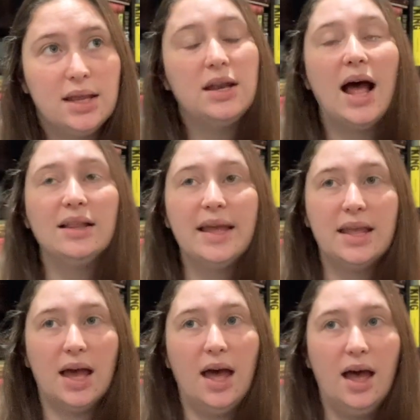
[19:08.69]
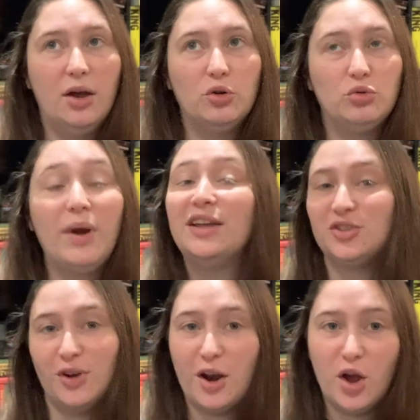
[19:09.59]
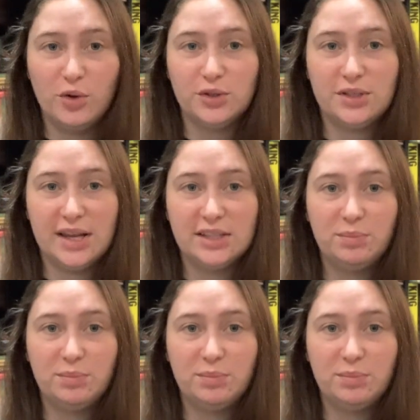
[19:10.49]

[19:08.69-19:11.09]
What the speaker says: Not like a restaurant hostess,